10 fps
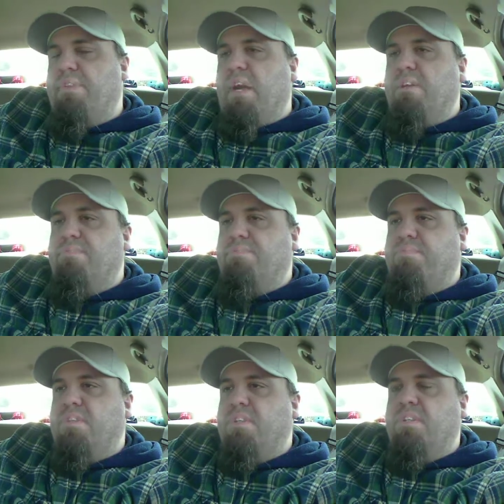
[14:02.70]
out of
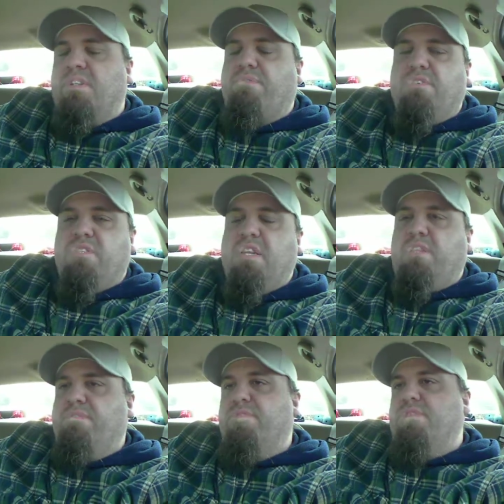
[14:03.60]
uh, in a different state
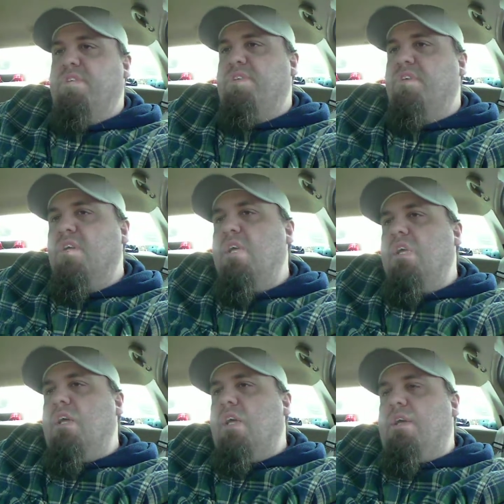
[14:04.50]
than Virginia.
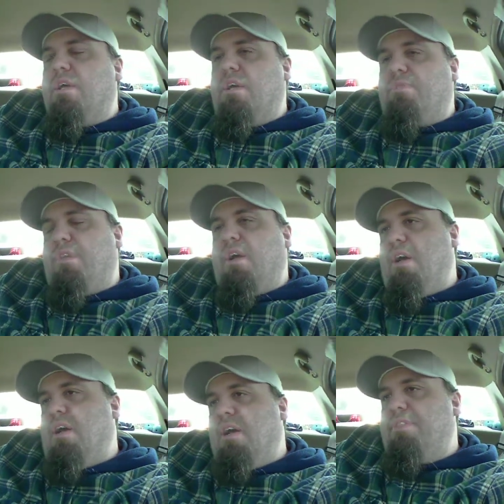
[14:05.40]

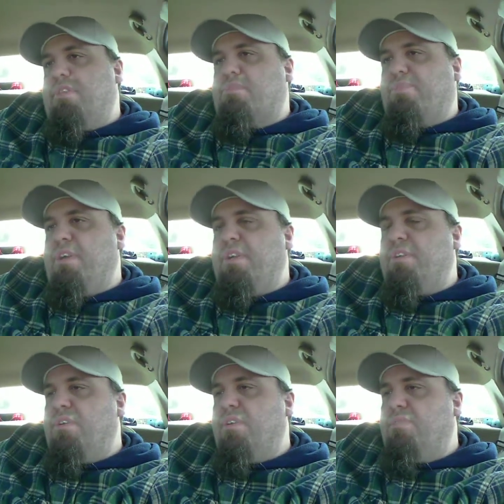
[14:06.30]
Uh, this
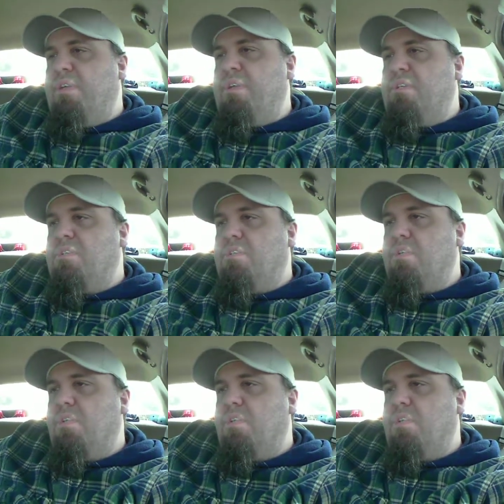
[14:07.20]
friend of his